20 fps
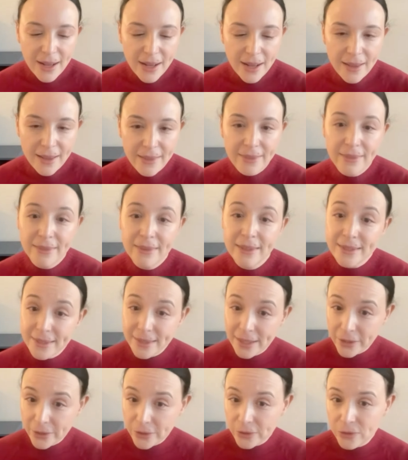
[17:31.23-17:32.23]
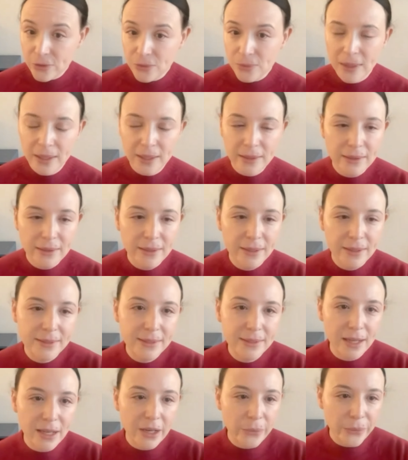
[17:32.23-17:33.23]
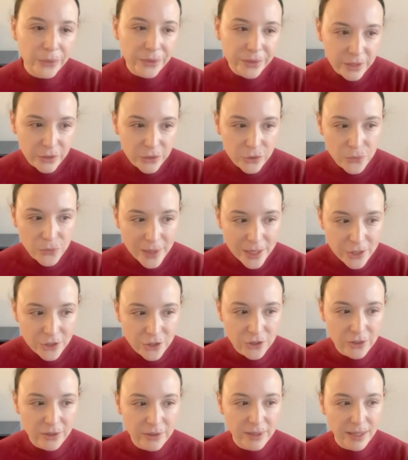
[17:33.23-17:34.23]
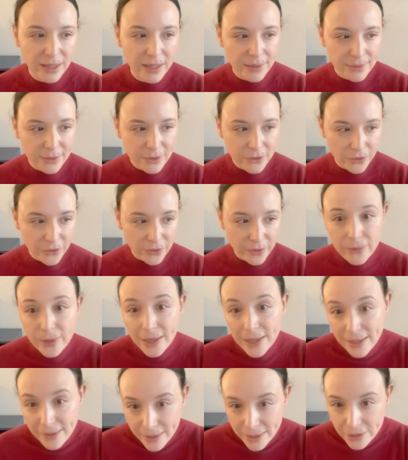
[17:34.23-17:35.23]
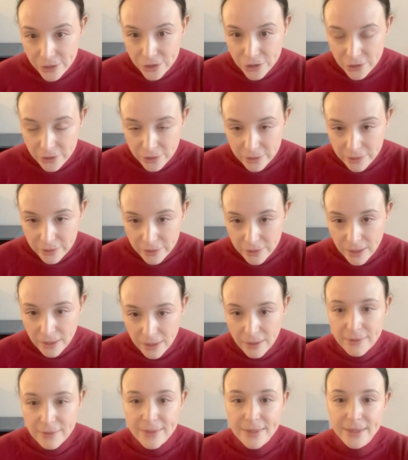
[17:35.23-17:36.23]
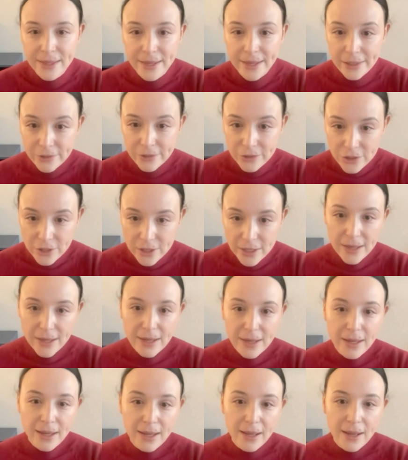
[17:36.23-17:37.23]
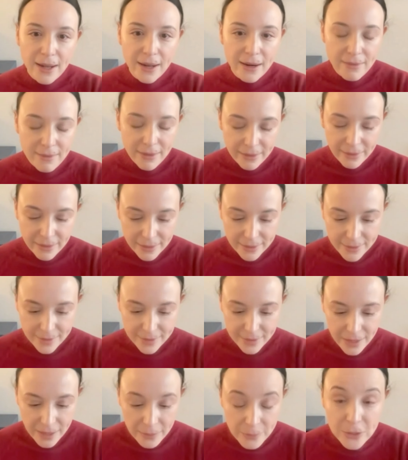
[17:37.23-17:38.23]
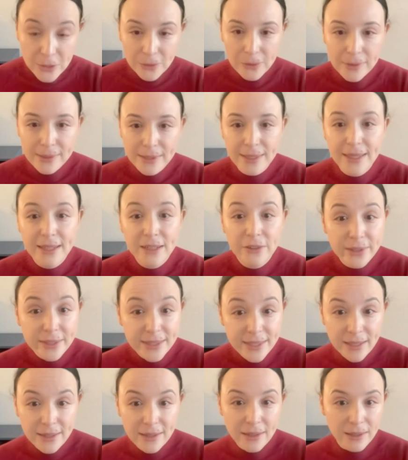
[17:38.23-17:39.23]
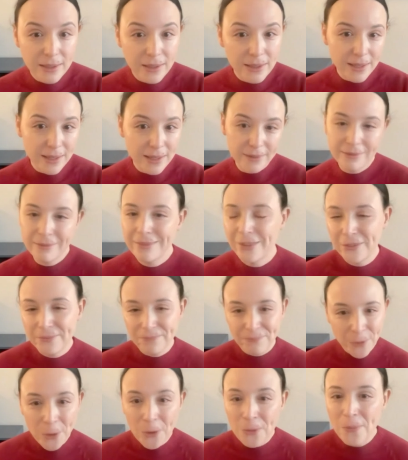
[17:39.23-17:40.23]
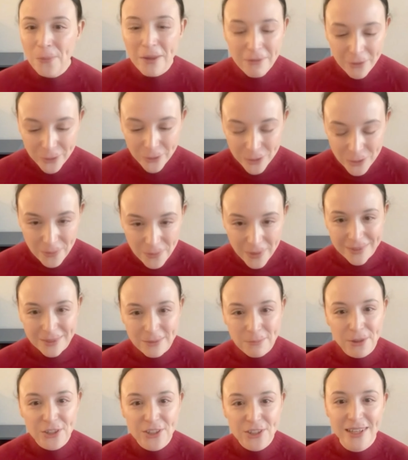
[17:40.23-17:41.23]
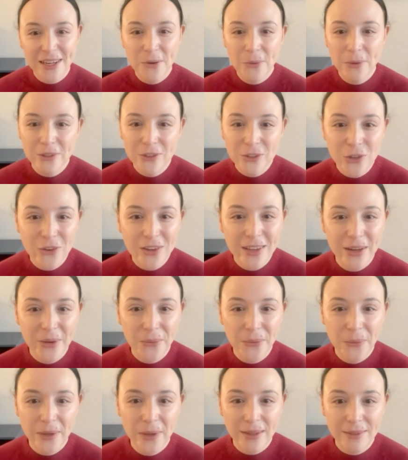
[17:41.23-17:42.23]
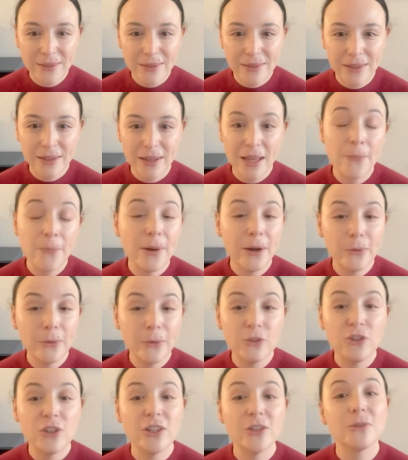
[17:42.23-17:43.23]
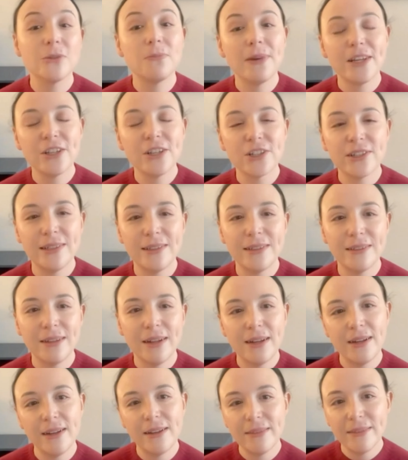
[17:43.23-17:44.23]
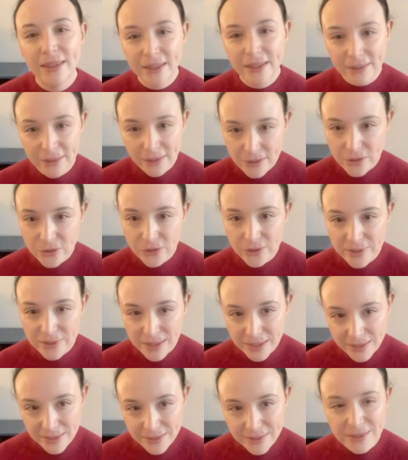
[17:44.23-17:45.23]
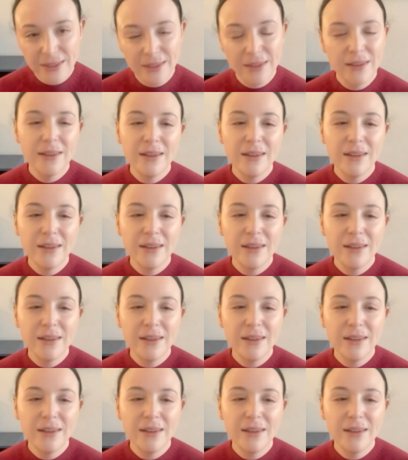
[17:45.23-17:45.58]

And the second one that I wanted to mention is on the validation stage. And I think that's absolutely critical in all methods, but especially when talking about geospatial data sources.